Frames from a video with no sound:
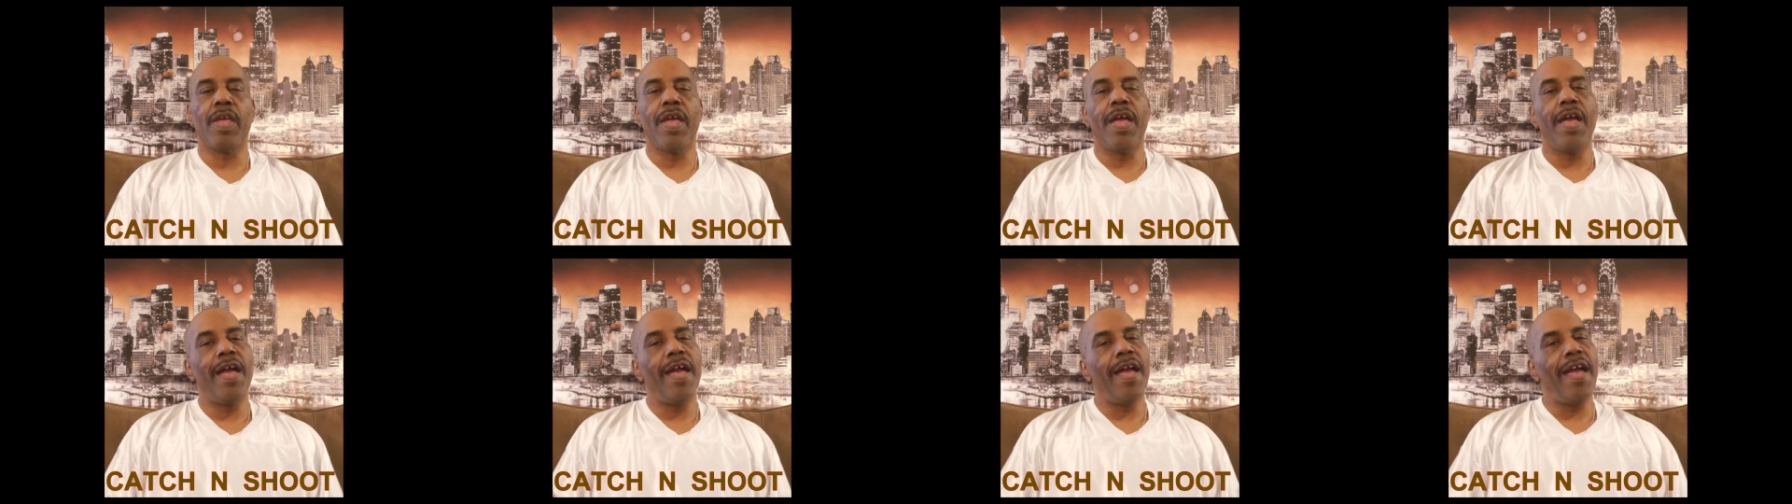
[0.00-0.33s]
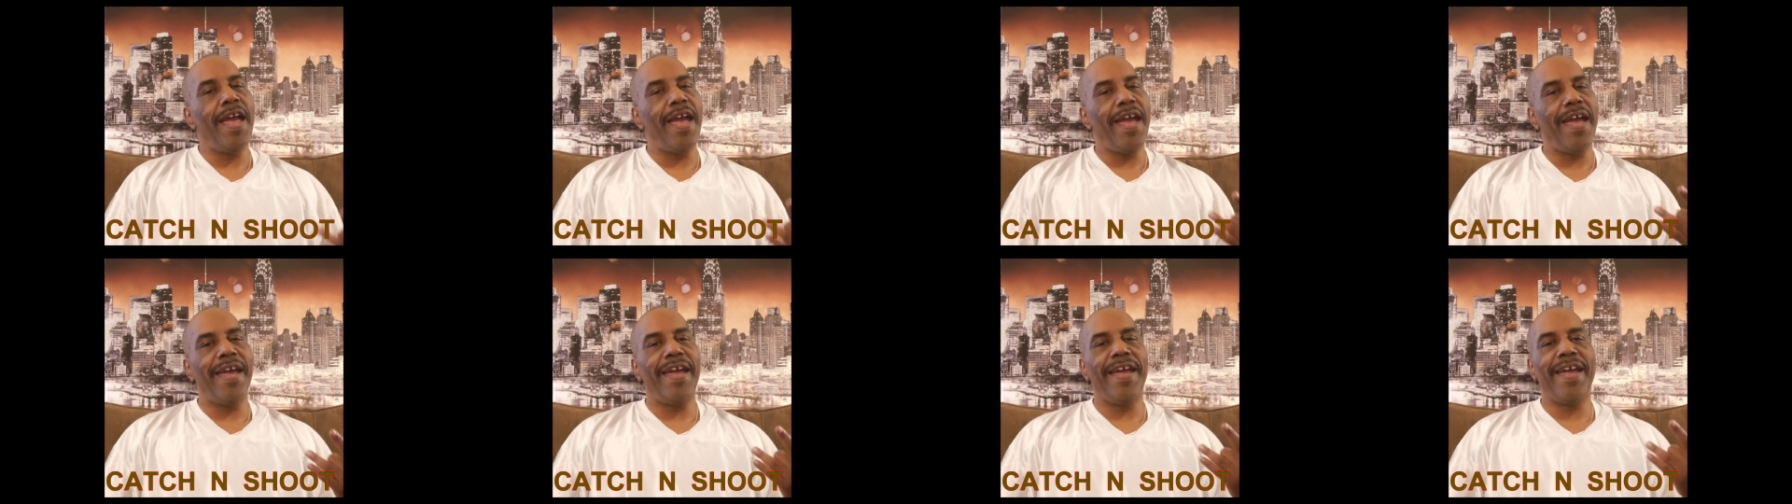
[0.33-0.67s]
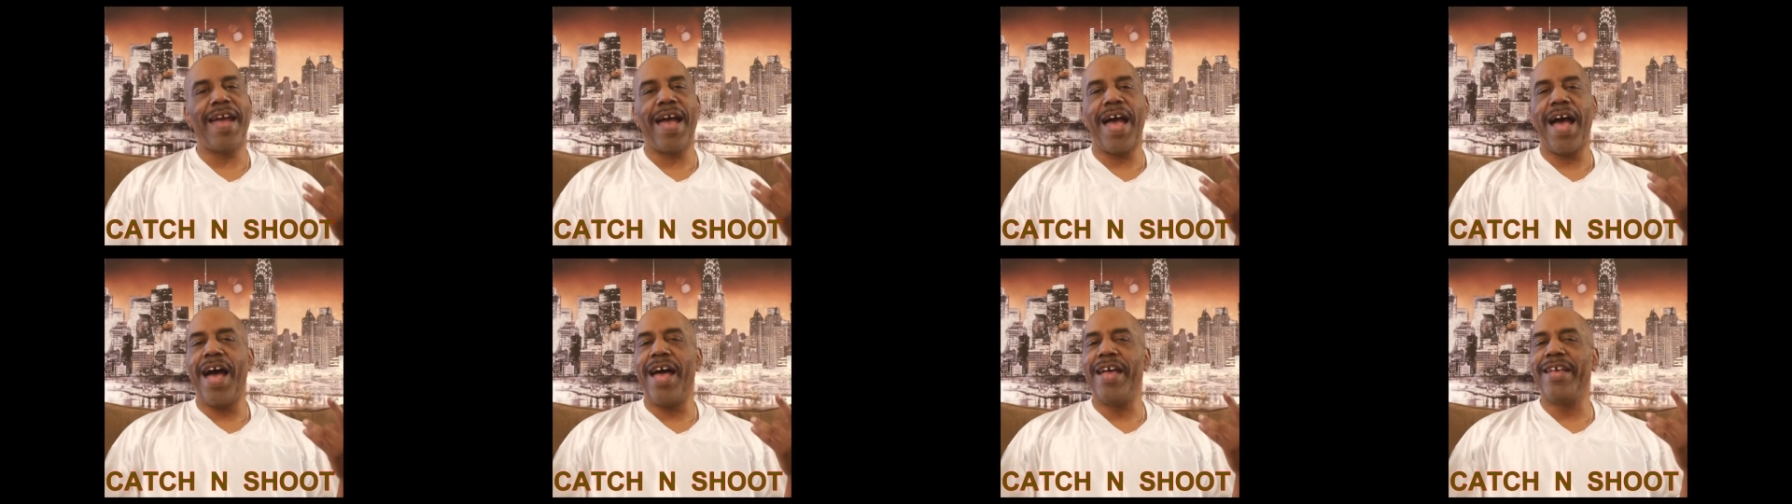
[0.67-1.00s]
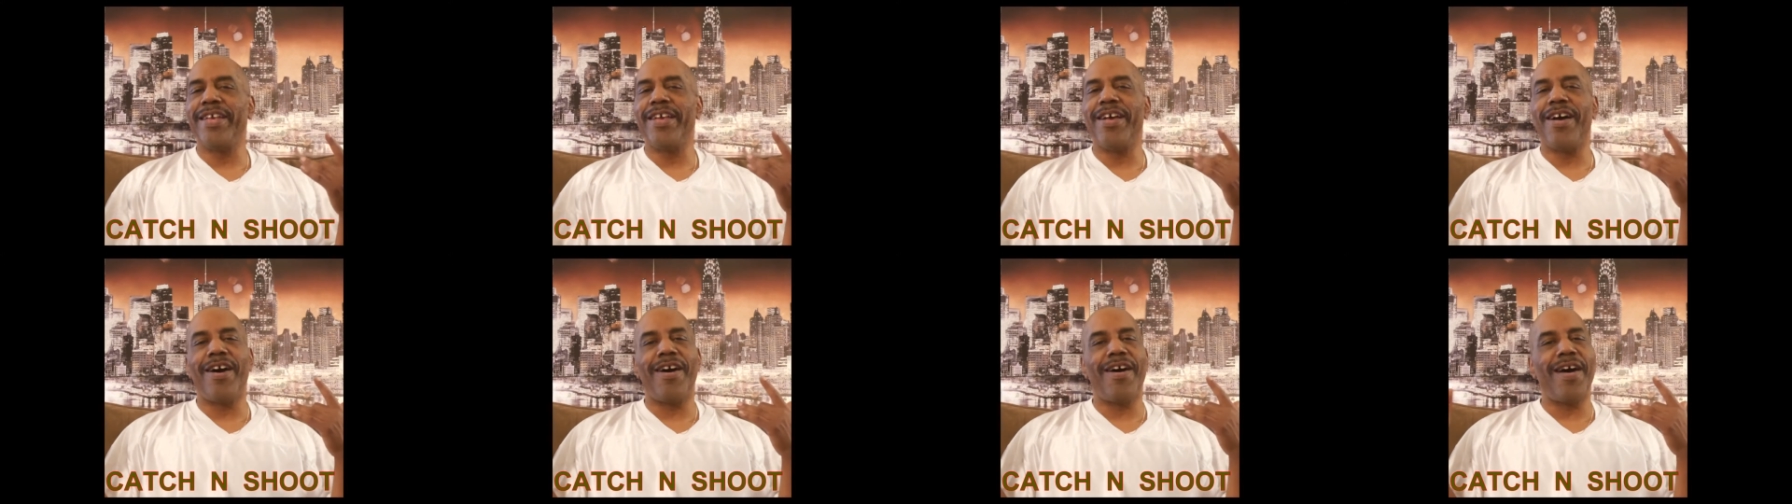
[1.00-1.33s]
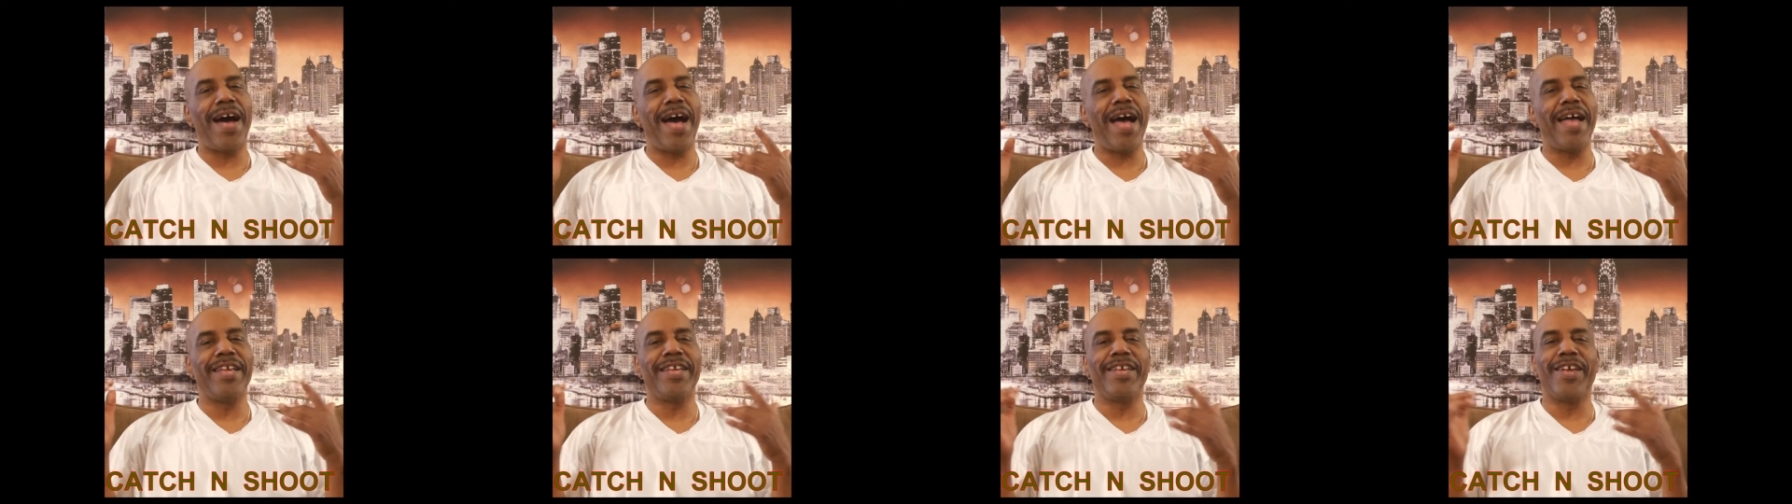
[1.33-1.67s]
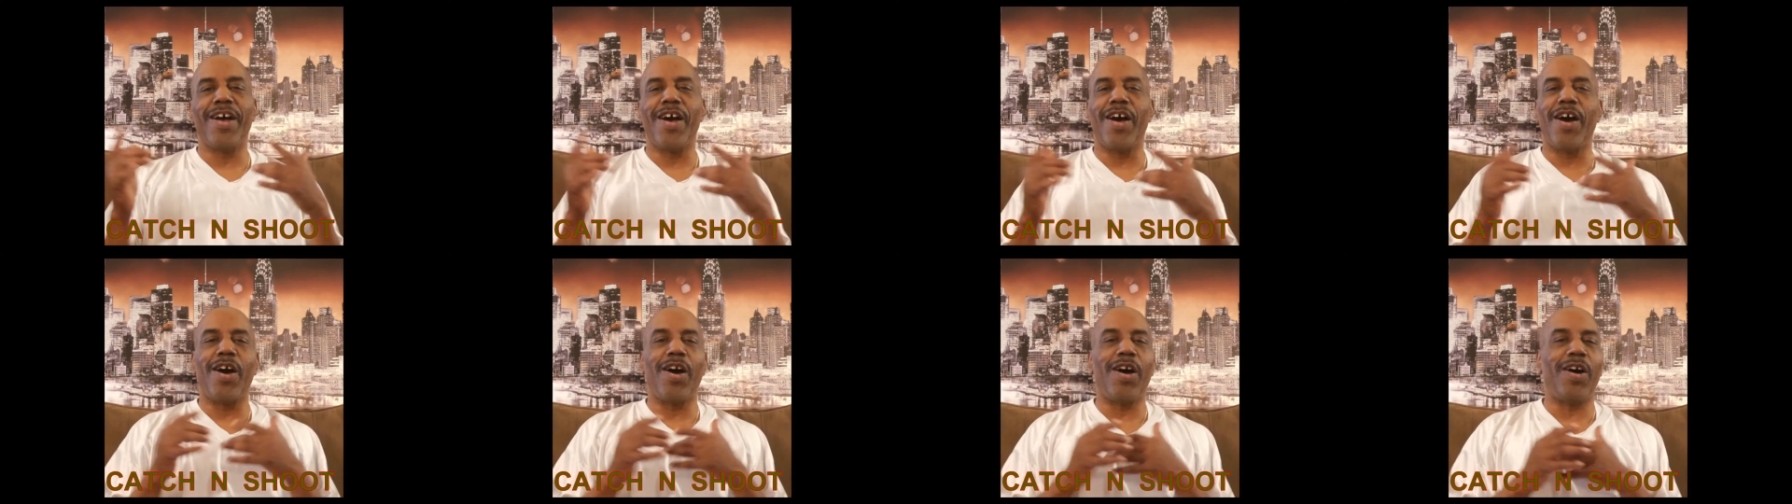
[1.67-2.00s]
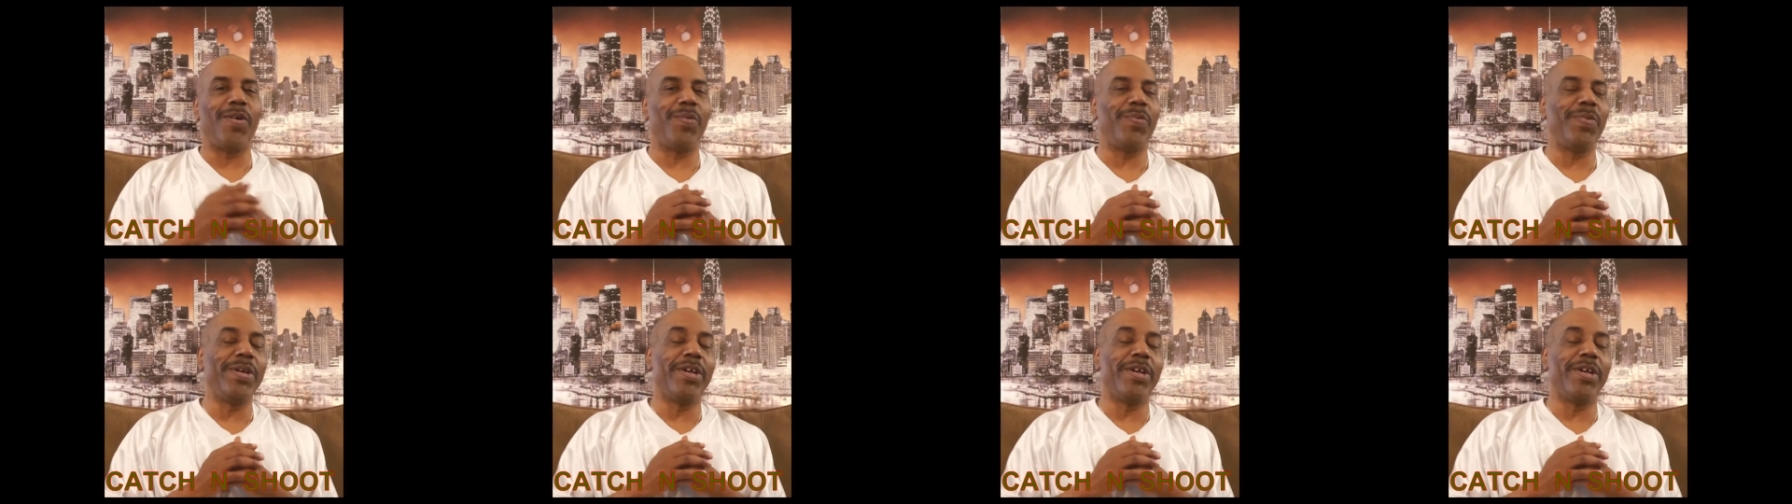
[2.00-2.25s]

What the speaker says: Hey, how y'all?